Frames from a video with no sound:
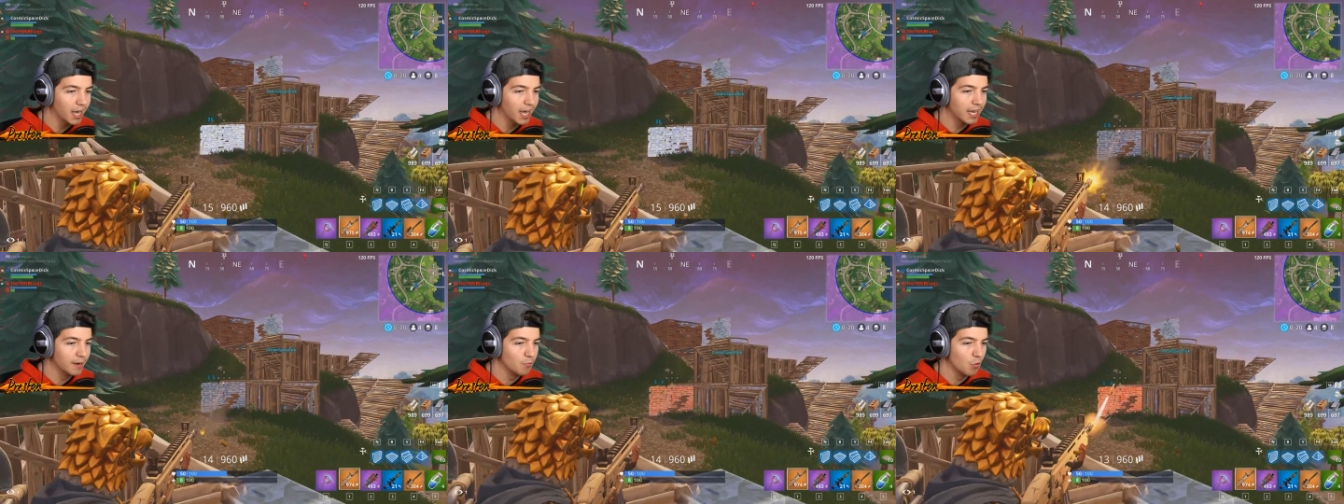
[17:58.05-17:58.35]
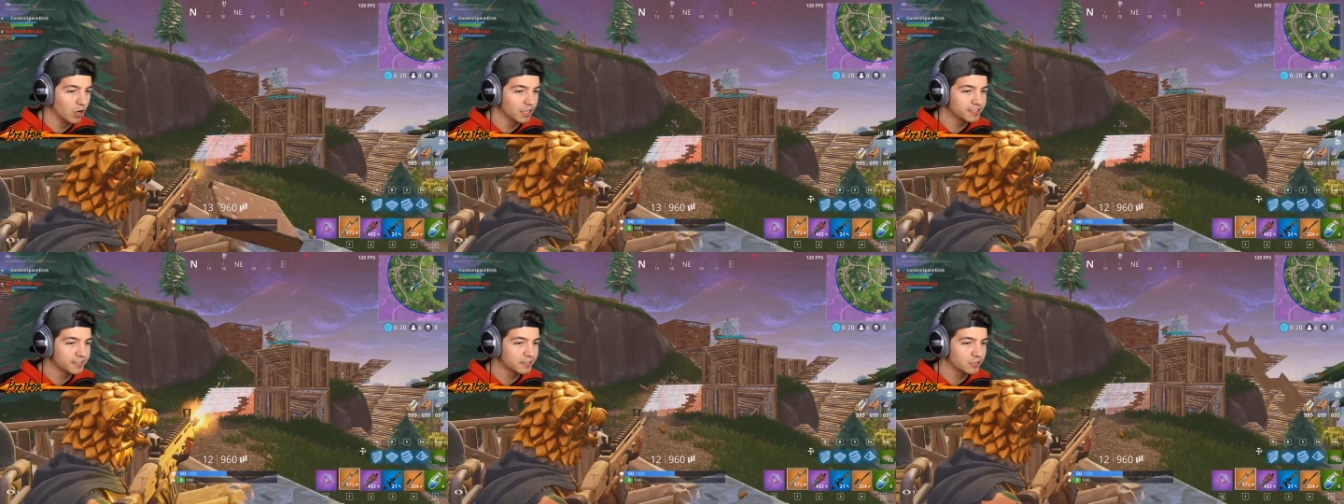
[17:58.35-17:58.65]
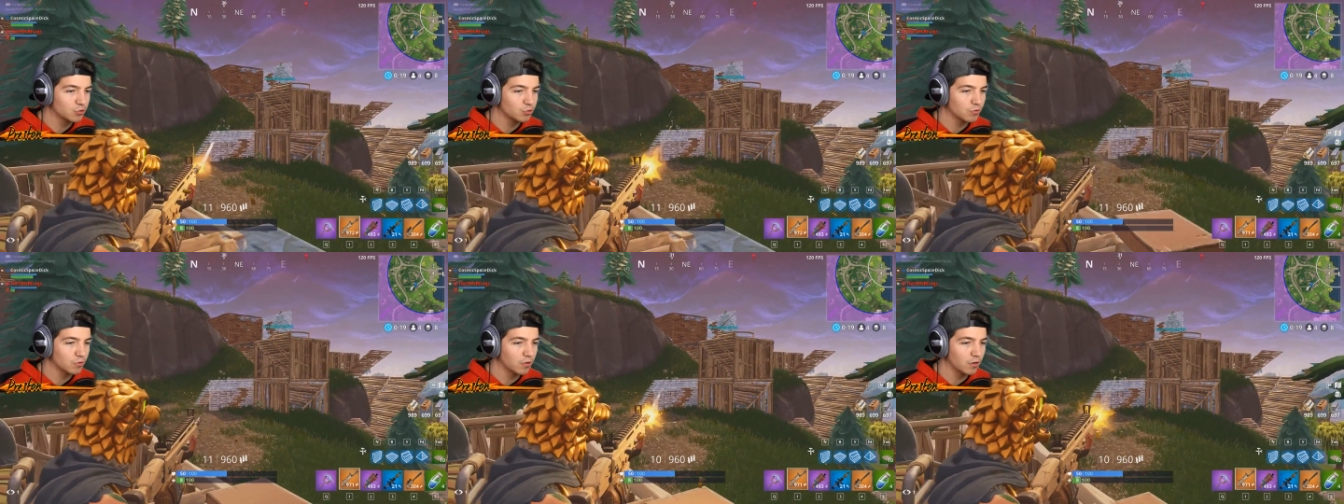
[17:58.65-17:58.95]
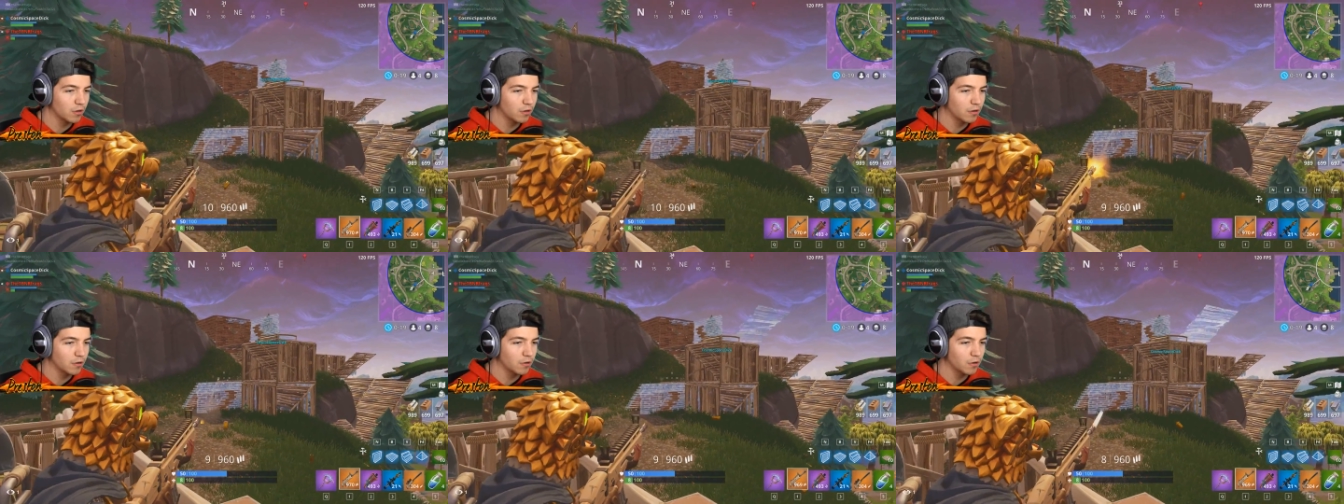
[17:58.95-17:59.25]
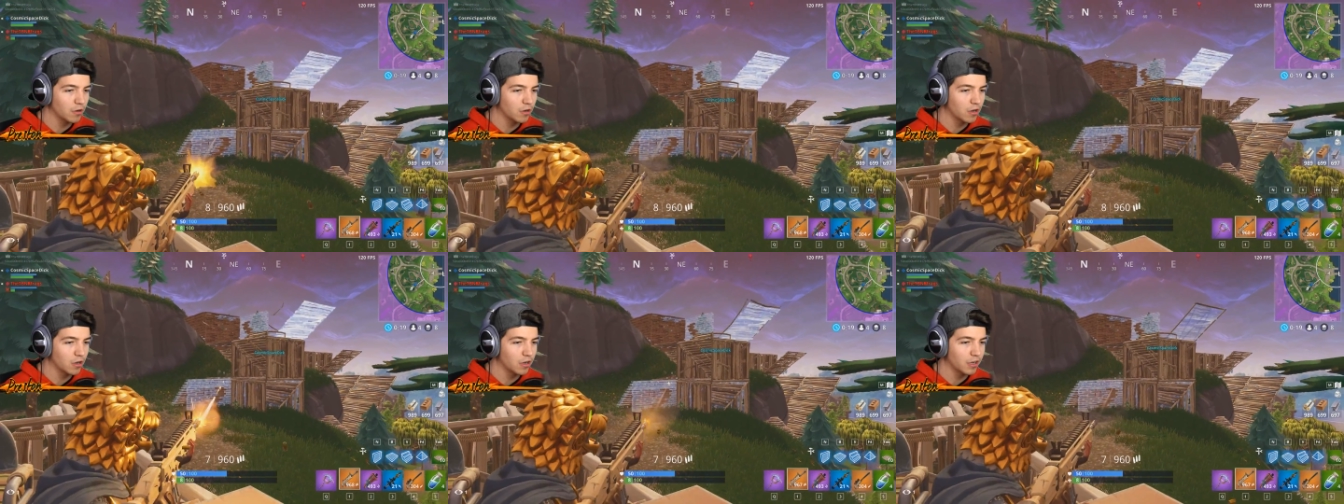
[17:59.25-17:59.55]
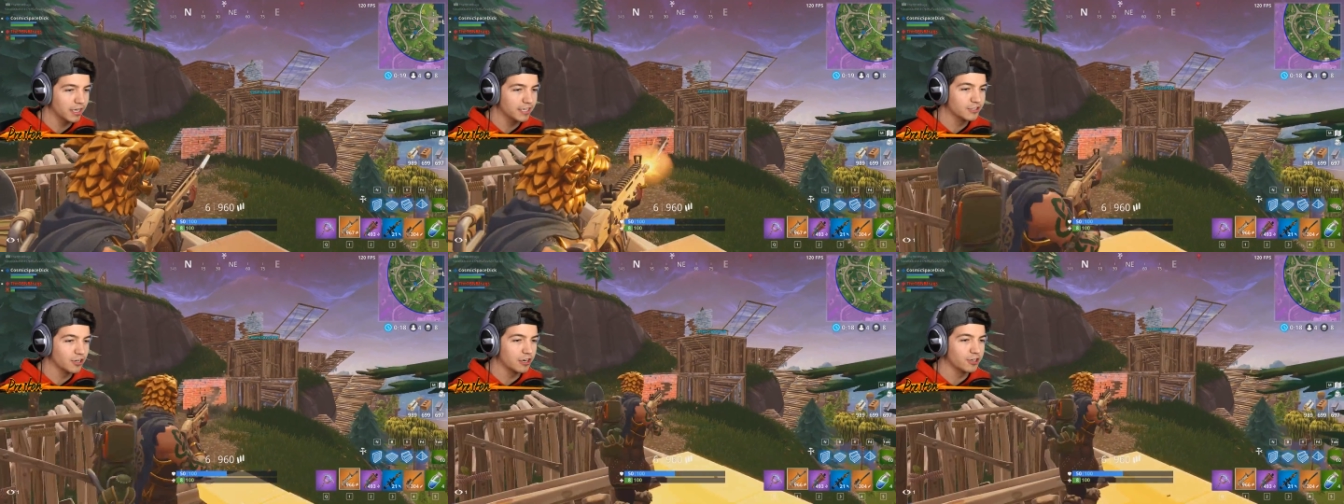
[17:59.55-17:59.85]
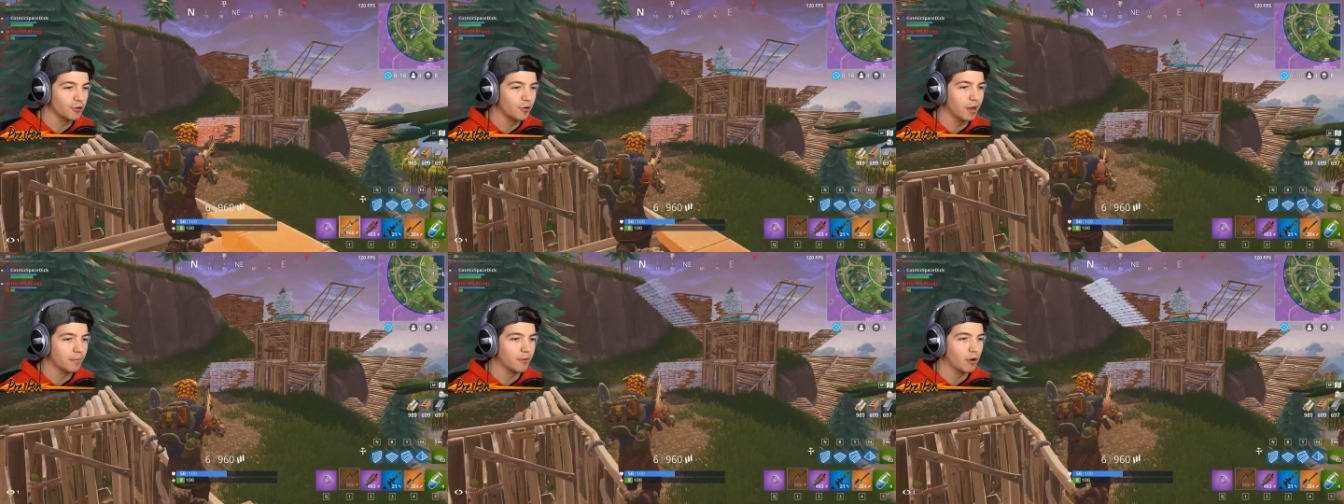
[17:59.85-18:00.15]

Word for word: Hit him once. He's on your